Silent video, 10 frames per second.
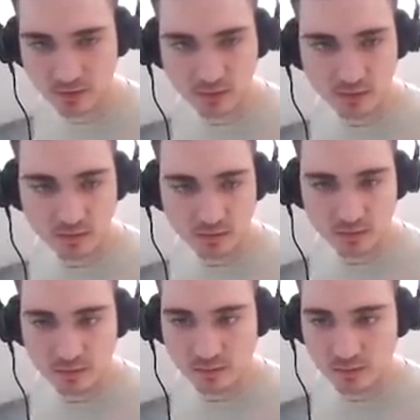
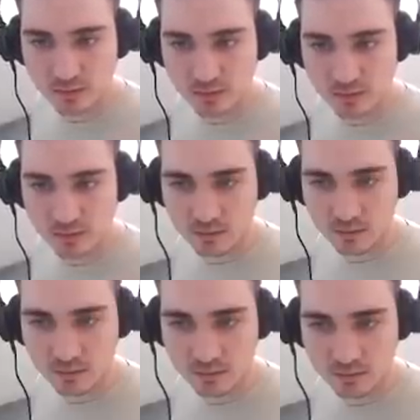
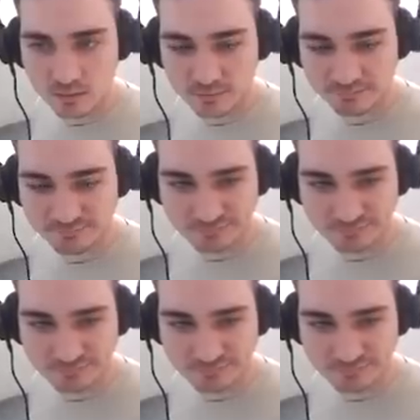Nothing is said.